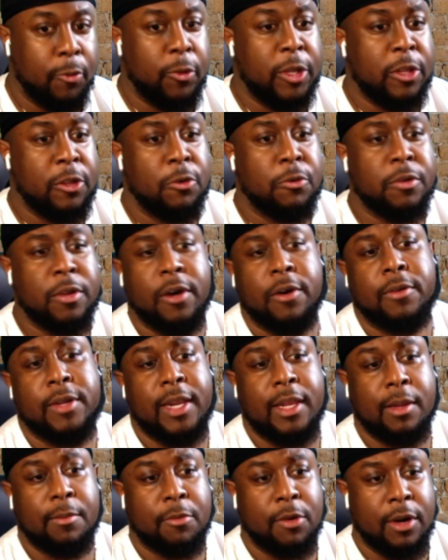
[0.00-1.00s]
But we do
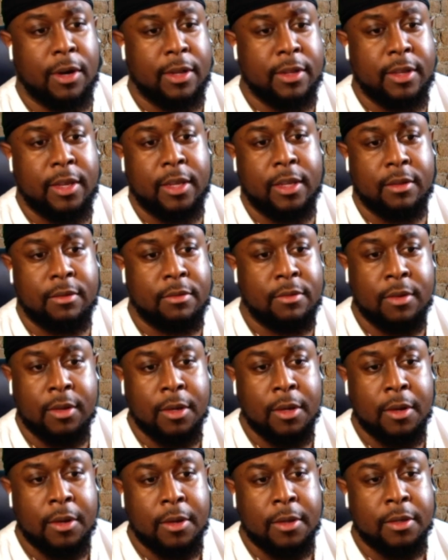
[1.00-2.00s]
know that LeBron didn't.
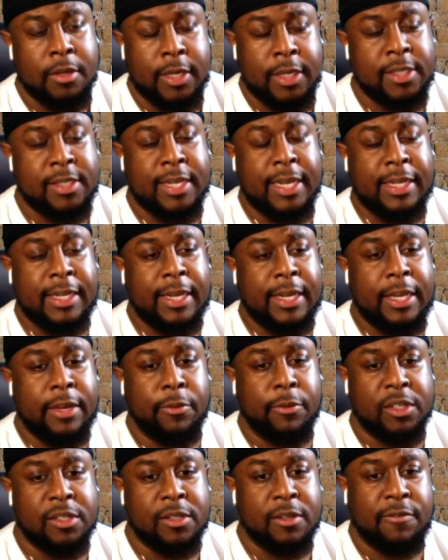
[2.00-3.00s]
He stated
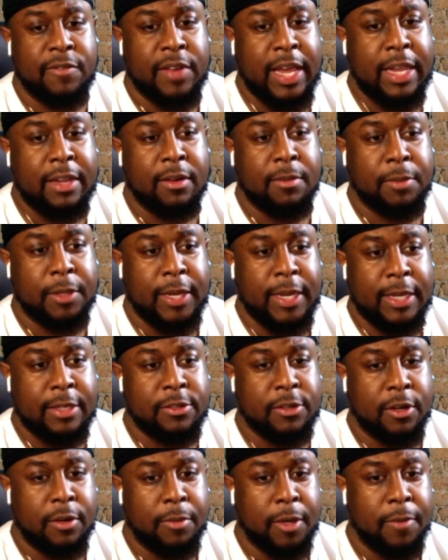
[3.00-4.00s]
that he wasn't a fan of the
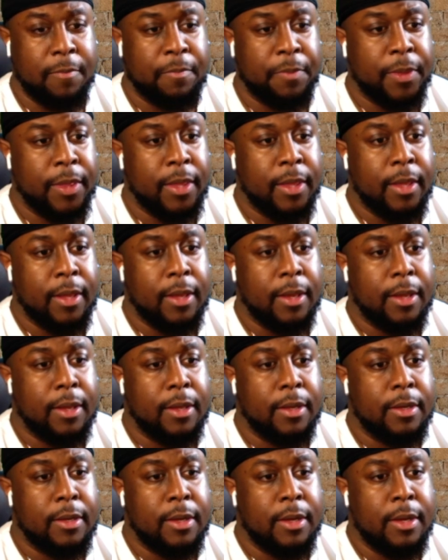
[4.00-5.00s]
play-in tournament.
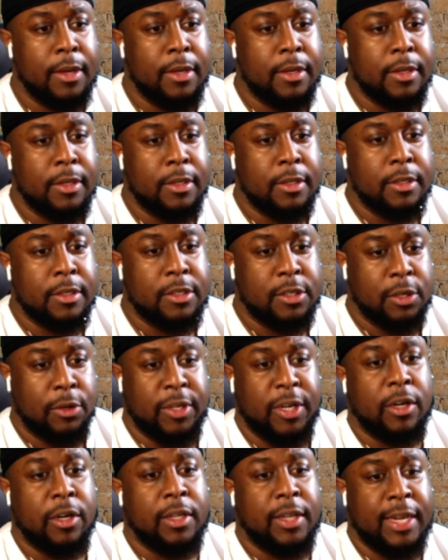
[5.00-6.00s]

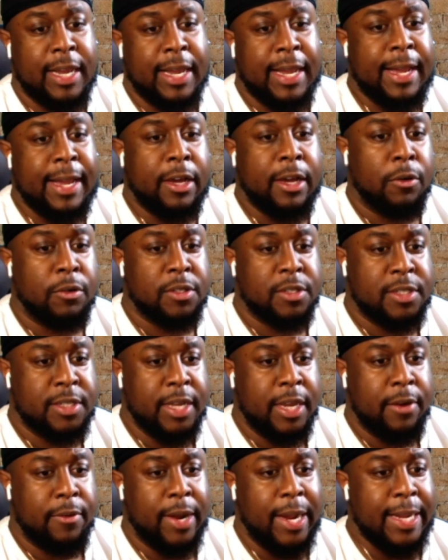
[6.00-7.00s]
So they're looking at Golden
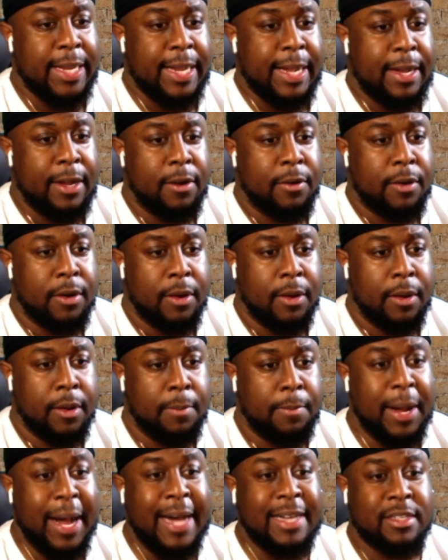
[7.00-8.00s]
State right now,
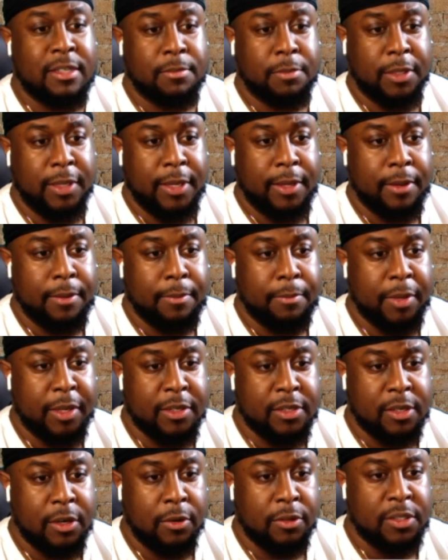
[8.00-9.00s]
possibly
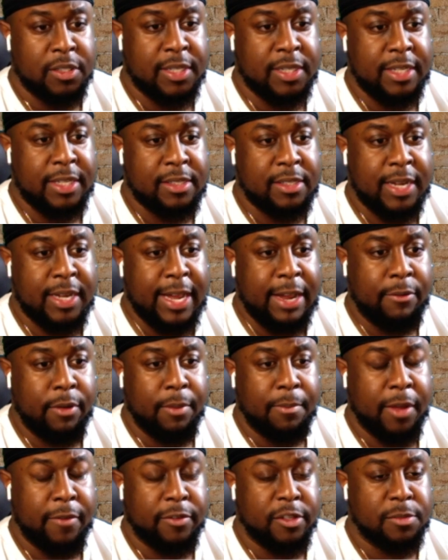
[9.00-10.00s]
because Golden State's
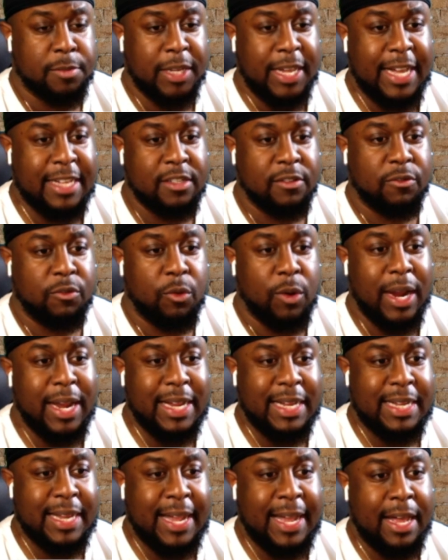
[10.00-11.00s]
tied with Memphis. But as of
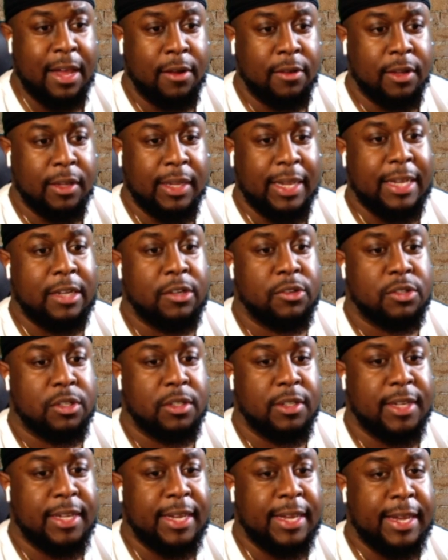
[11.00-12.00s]
right now, the
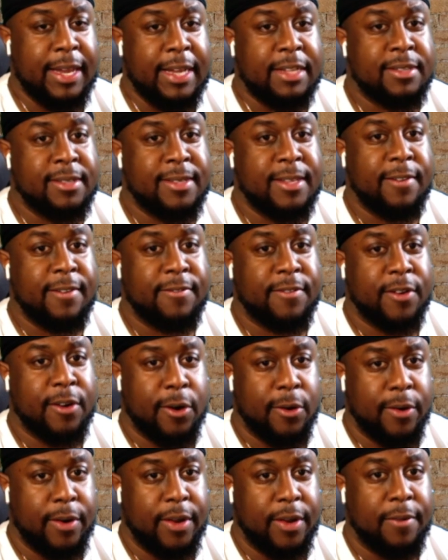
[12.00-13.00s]
Lakers are looking at Steph
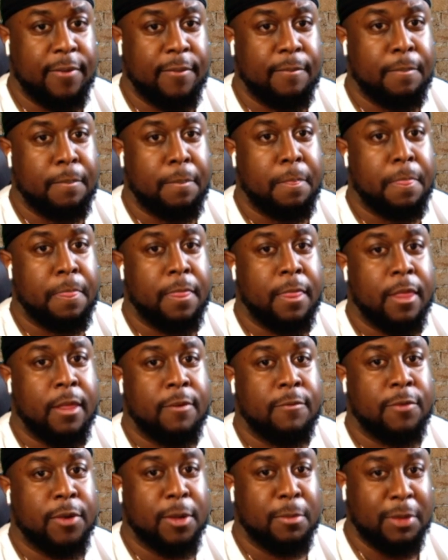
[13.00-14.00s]
Curry
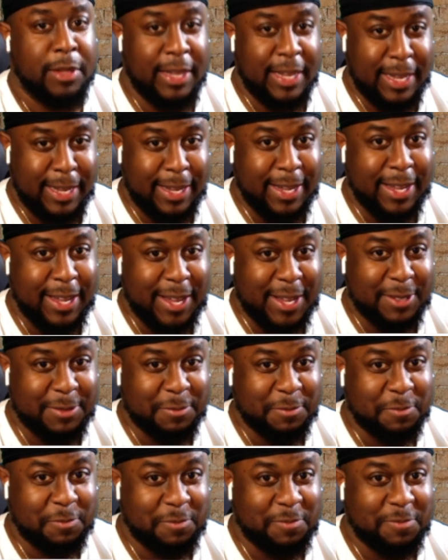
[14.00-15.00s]
for the play-in game.